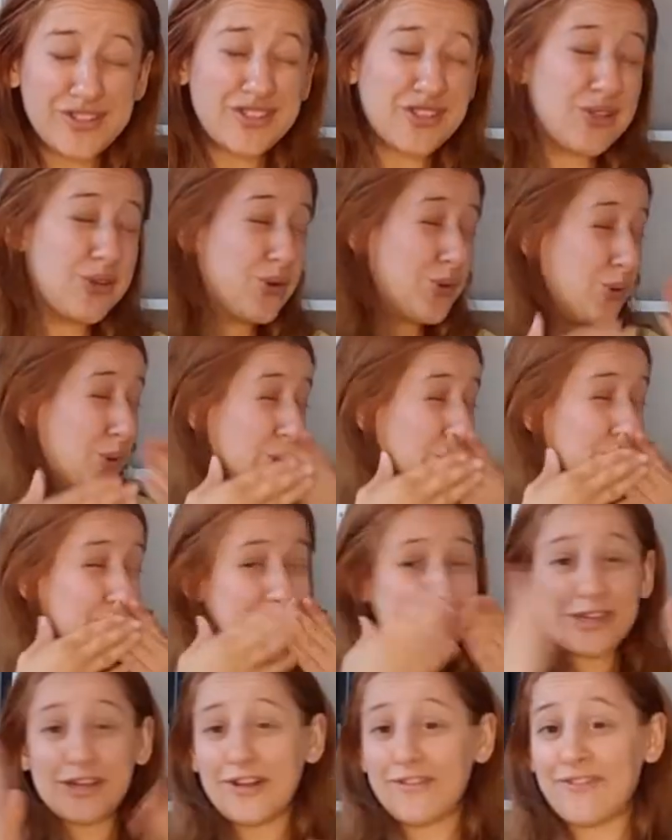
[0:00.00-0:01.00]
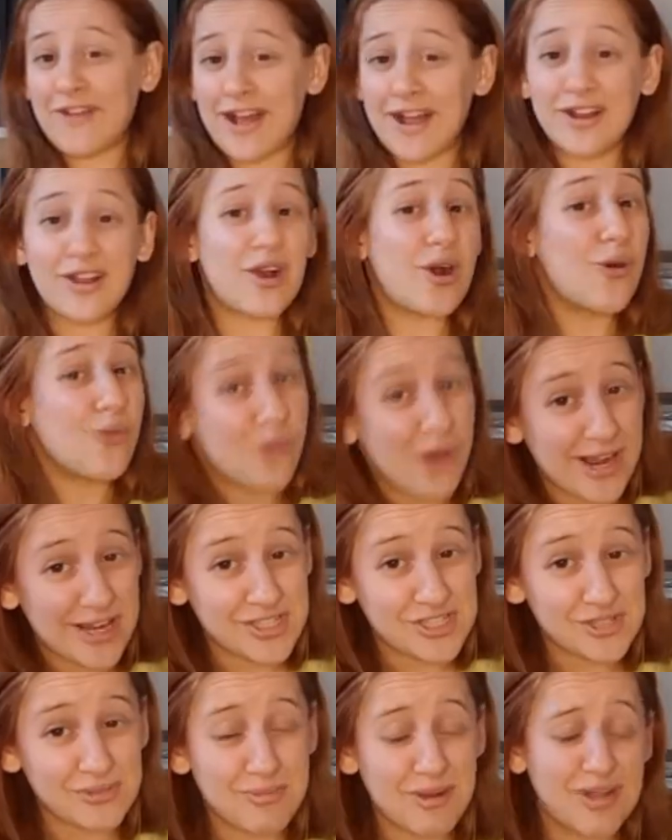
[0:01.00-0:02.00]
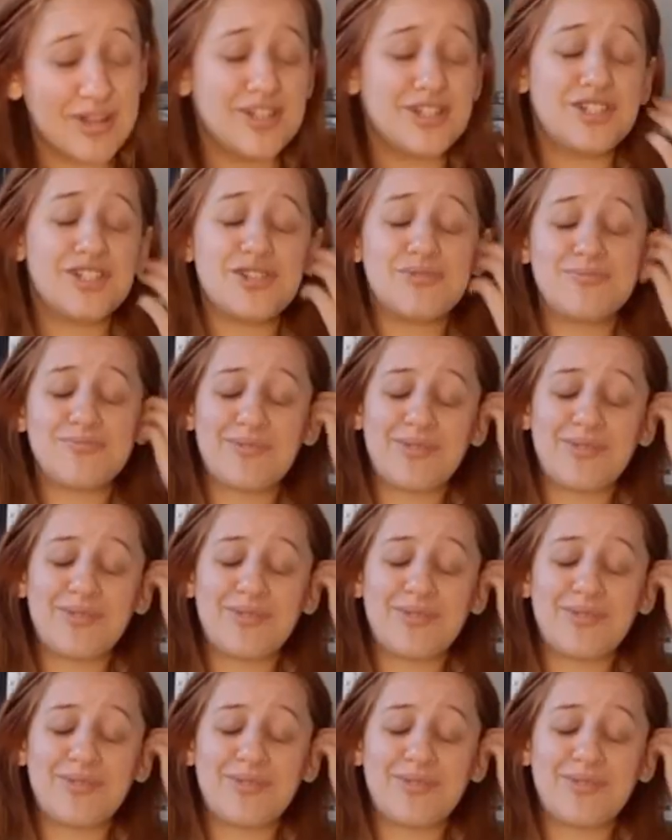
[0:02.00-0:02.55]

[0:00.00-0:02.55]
and oh, did I fangirl way too much.